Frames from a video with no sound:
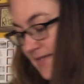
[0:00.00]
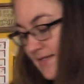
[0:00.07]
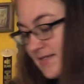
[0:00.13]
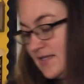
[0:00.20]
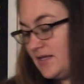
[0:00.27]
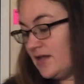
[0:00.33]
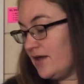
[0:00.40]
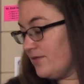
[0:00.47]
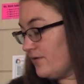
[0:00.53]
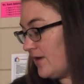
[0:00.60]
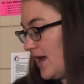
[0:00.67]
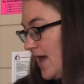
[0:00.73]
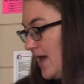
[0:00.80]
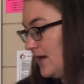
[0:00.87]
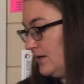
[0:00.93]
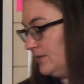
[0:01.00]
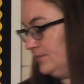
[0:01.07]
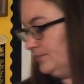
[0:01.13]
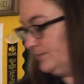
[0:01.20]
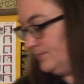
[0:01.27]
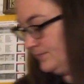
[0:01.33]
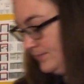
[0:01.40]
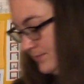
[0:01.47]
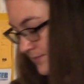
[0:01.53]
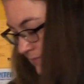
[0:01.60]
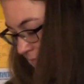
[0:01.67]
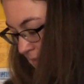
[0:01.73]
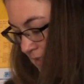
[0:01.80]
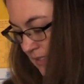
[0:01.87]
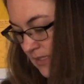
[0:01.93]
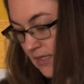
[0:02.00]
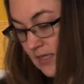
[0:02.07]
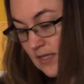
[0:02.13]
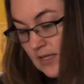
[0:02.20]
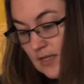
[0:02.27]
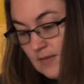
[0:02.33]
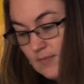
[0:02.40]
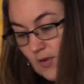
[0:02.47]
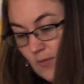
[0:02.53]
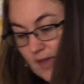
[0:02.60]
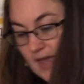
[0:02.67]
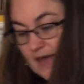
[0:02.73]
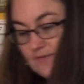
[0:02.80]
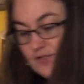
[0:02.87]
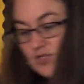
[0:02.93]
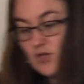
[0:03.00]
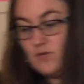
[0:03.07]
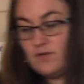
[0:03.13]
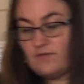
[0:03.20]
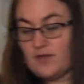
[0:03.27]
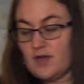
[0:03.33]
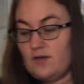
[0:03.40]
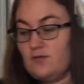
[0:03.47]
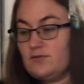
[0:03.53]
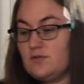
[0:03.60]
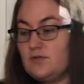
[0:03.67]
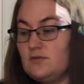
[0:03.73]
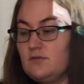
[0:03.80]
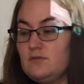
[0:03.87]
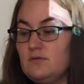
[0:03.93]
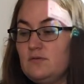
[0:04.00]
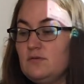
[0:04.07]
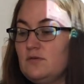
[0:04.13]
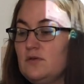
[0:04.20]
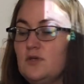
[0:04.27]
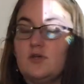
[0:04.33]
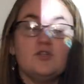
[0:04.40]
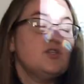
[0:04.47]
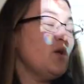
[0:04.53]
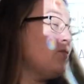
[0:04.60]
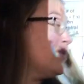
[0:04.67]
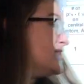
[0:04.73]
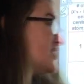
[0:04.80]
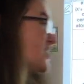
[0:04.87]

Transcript: is another atom, but we have two of those. So what's